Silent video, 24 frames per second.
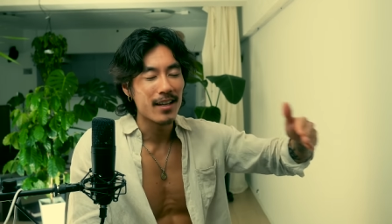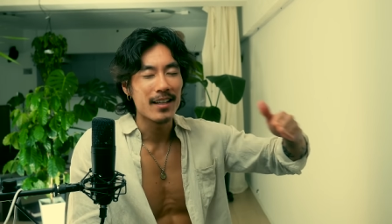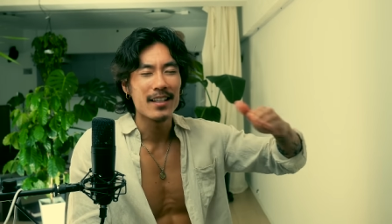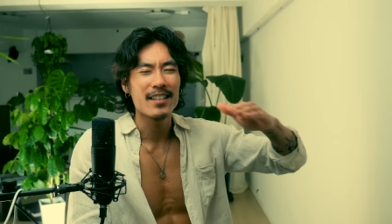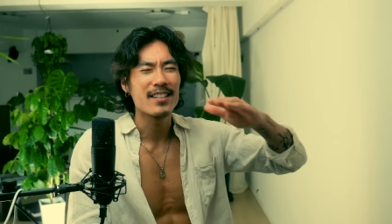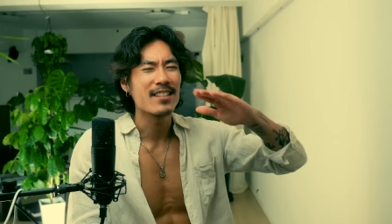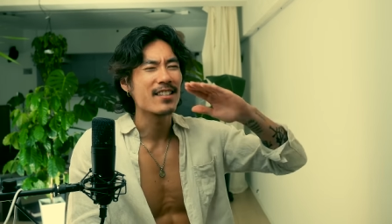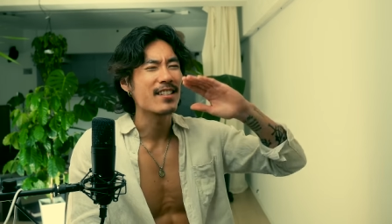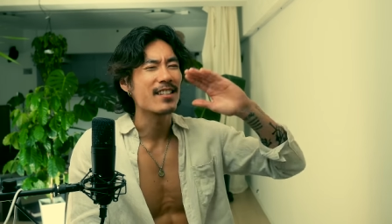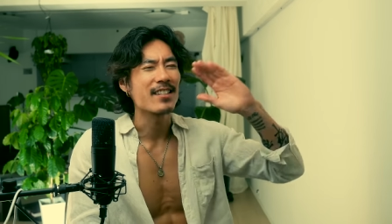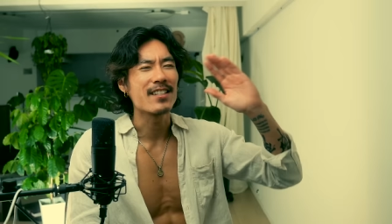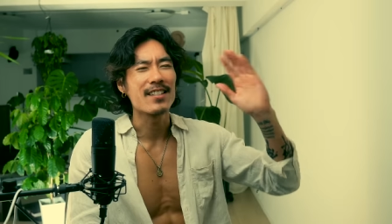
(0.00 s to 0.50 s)

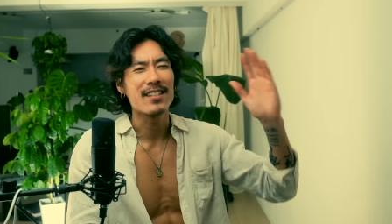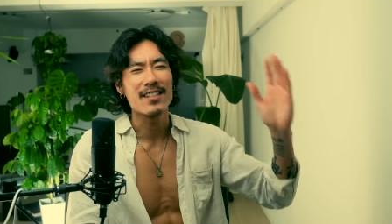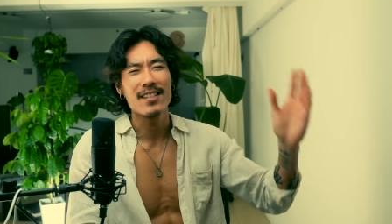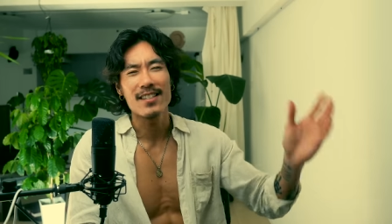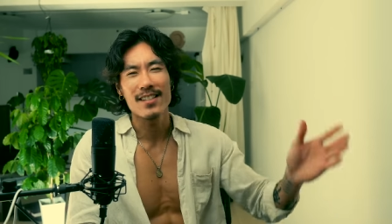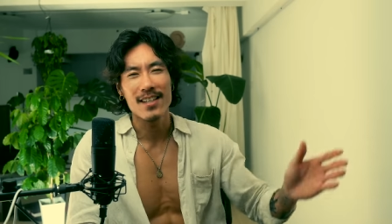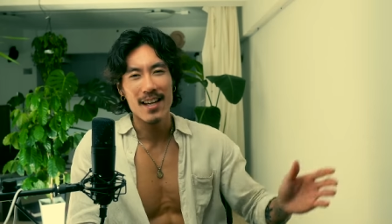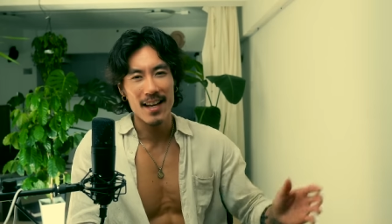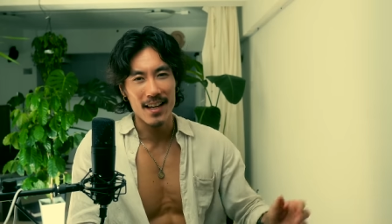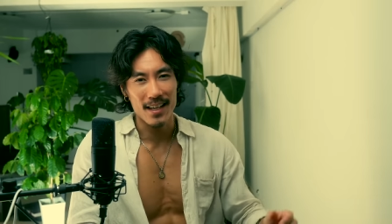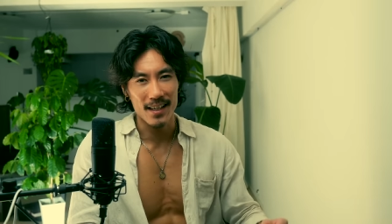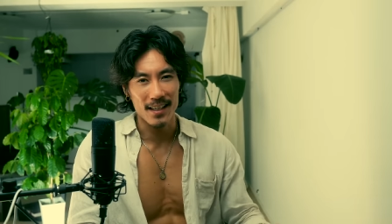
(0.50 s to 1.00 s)
It's
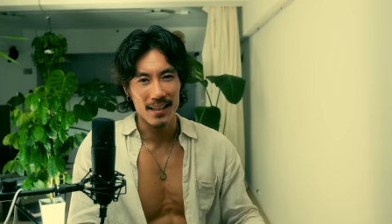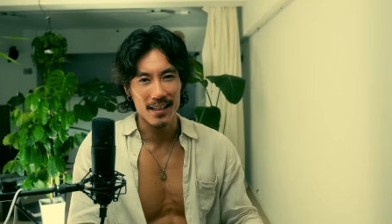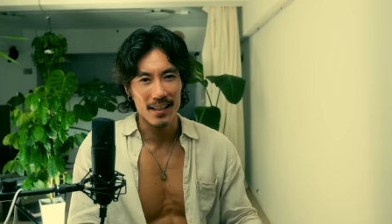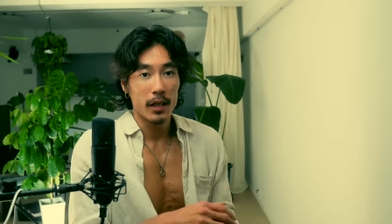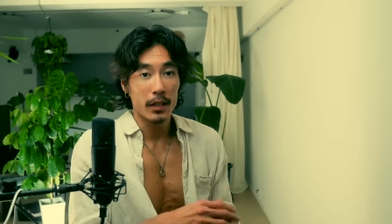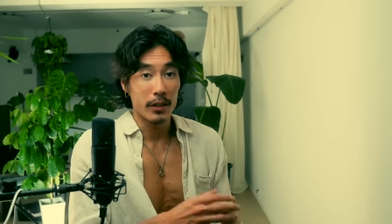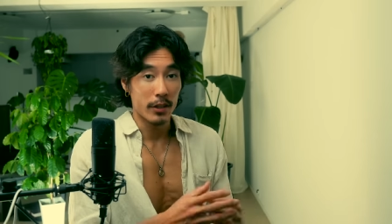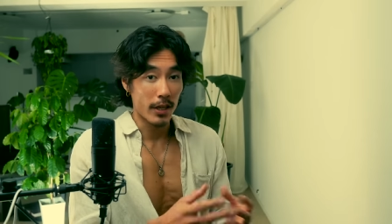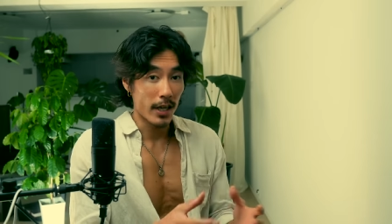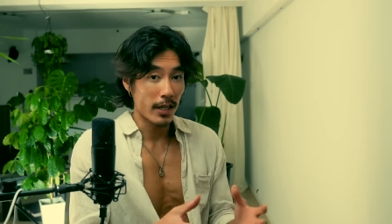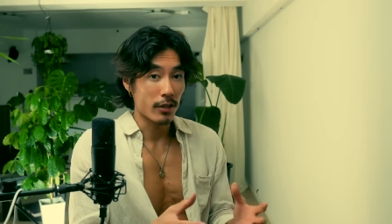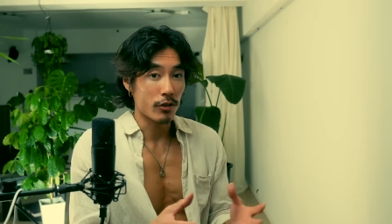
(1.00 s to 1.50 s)
insane.
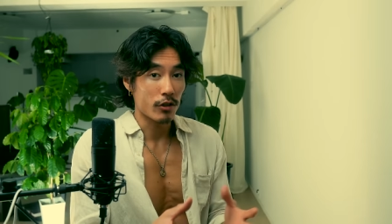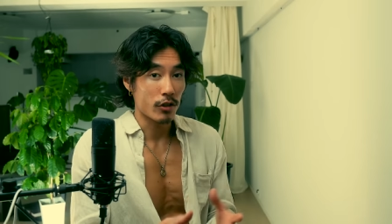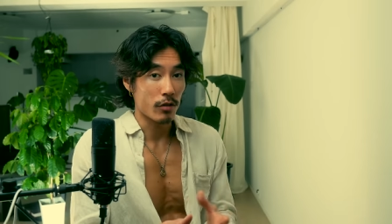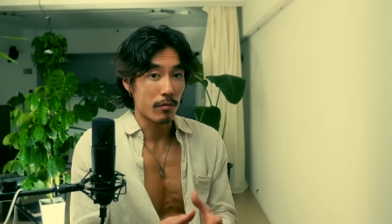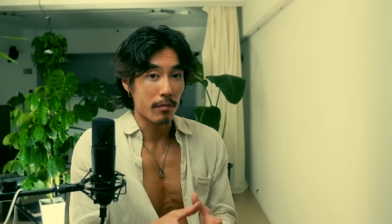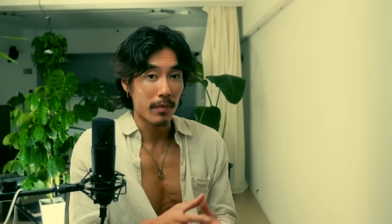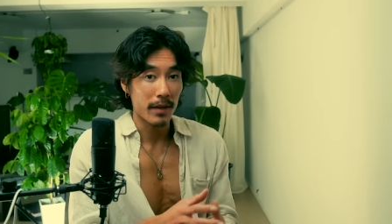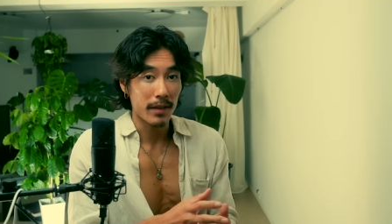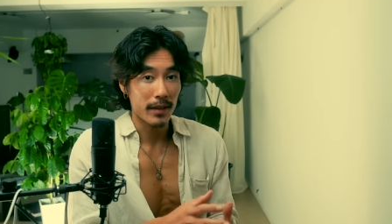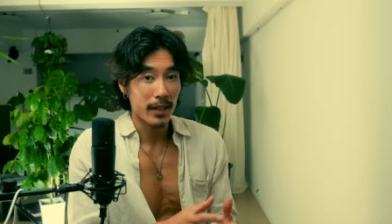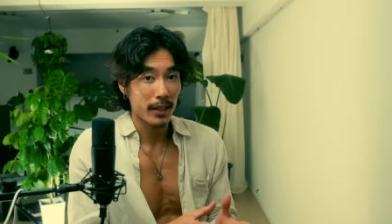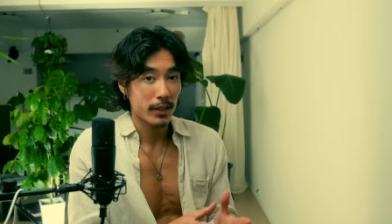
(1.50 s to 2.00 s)
And yes, she
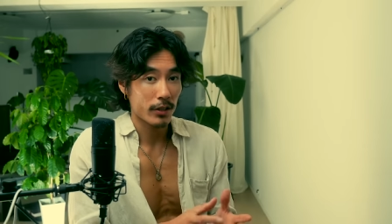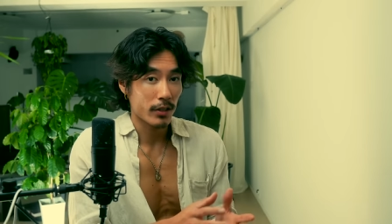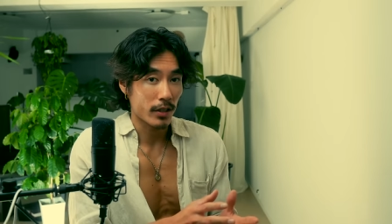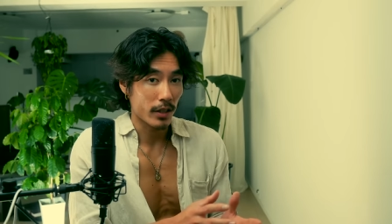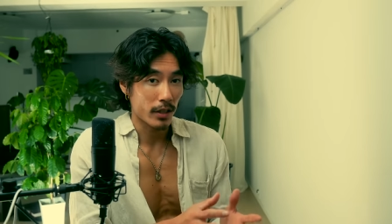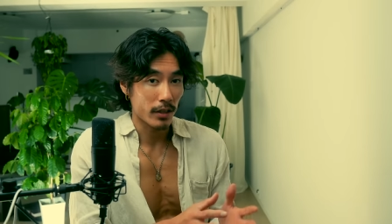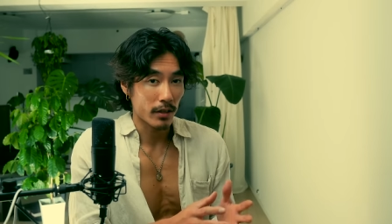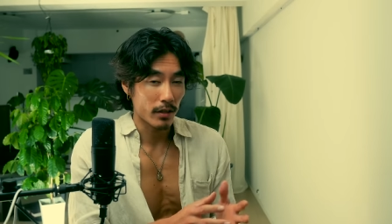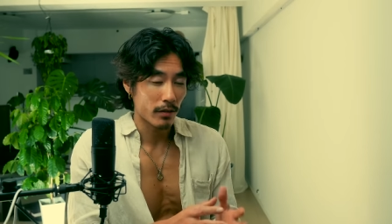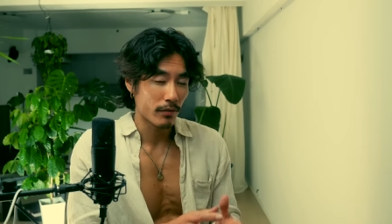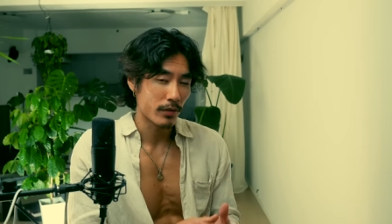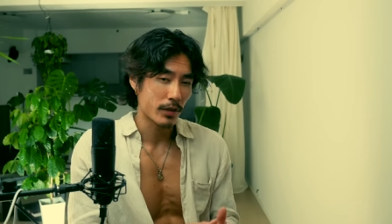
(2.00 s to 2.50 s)
made that
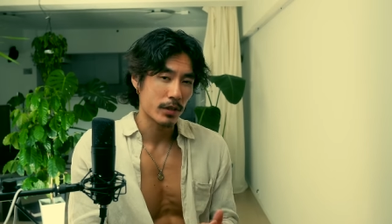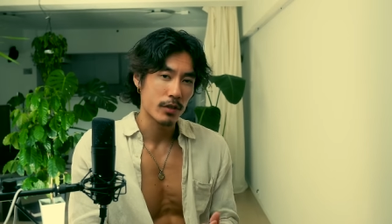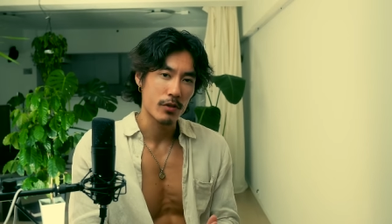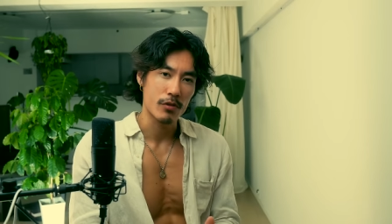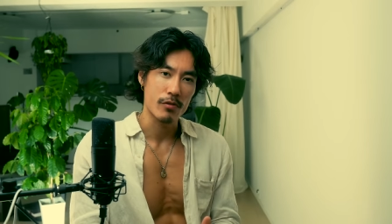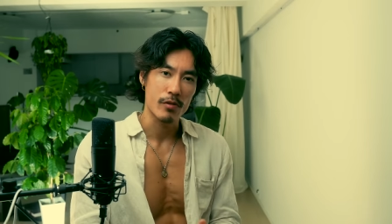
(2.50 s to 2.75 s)
significant